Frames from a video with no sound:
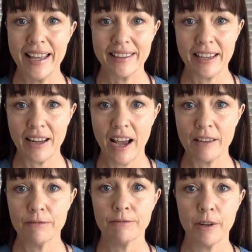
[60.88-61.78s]
that I
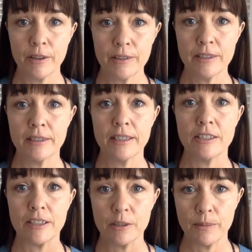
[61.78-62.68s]
followed the
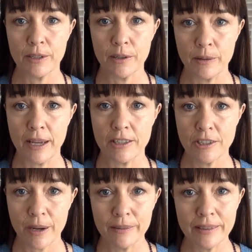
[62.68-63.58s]
gentleman who had
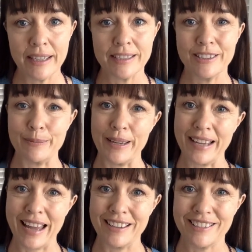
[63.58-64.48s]
shown these to me at a